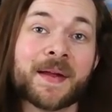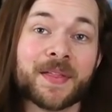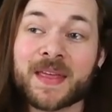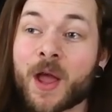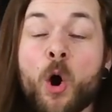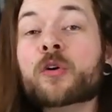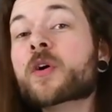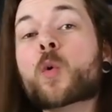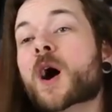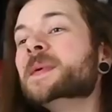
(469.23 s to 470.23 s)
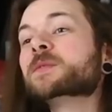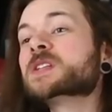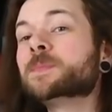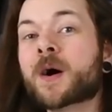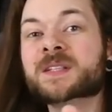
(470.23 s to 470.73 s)
The overwhelming
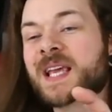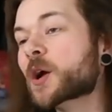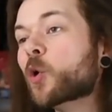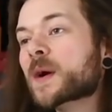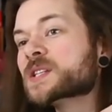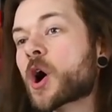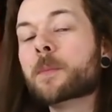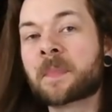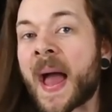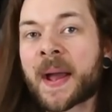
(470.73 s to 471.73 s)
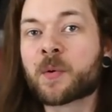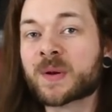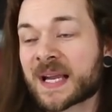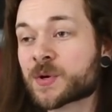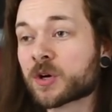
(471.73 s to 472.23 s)
response I always got back when
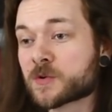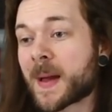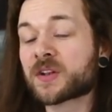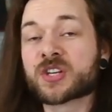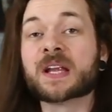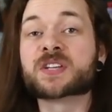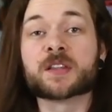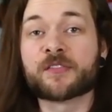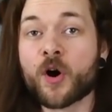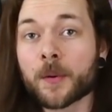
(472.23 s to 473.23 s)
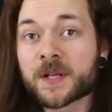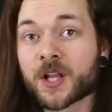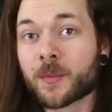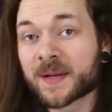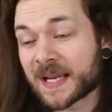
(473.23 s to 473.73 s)
I talked about changing the
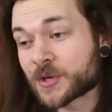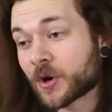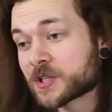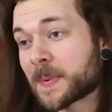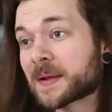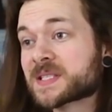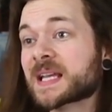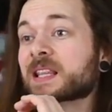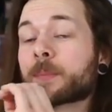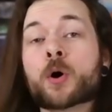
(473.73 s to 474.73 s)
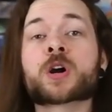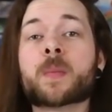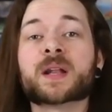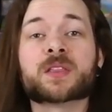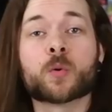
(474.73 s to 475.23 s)
formula, when I talked about seeing the
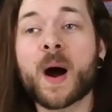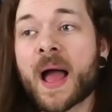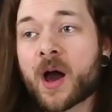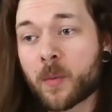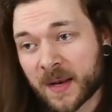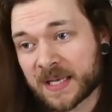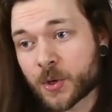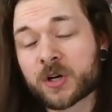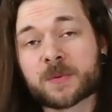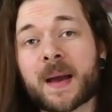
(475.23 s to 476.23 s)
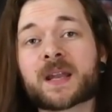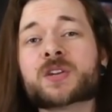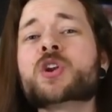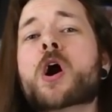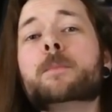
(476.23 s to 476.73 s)
Pokemon in the wild, when I talked about it
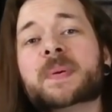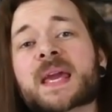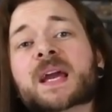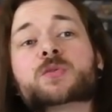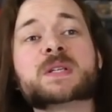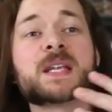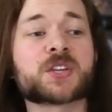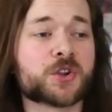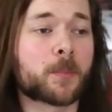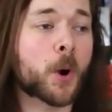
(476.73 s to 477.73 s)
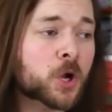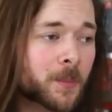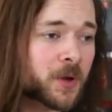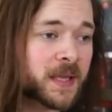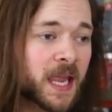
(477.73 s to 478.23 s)
not being a traditional
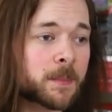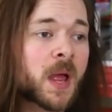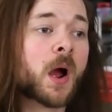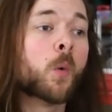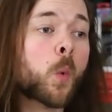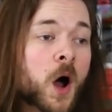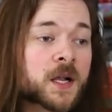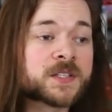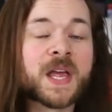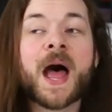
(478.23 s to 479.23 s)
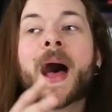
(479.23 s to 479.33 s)
Pokemon game was,